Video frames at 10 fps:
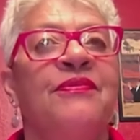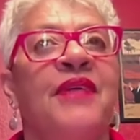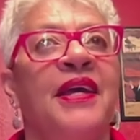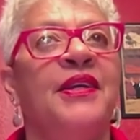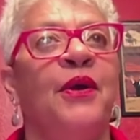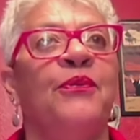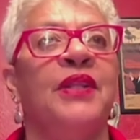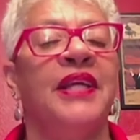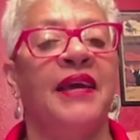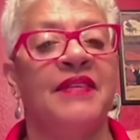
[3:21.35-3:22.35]
they don't
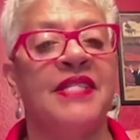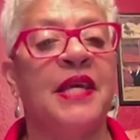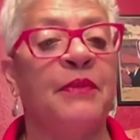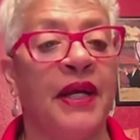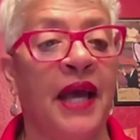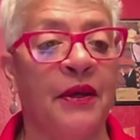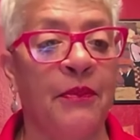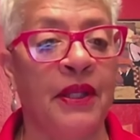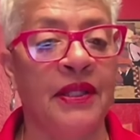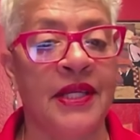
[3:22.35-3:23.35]
really have the same
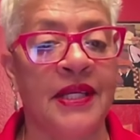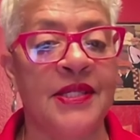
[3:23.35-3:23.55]
accountability.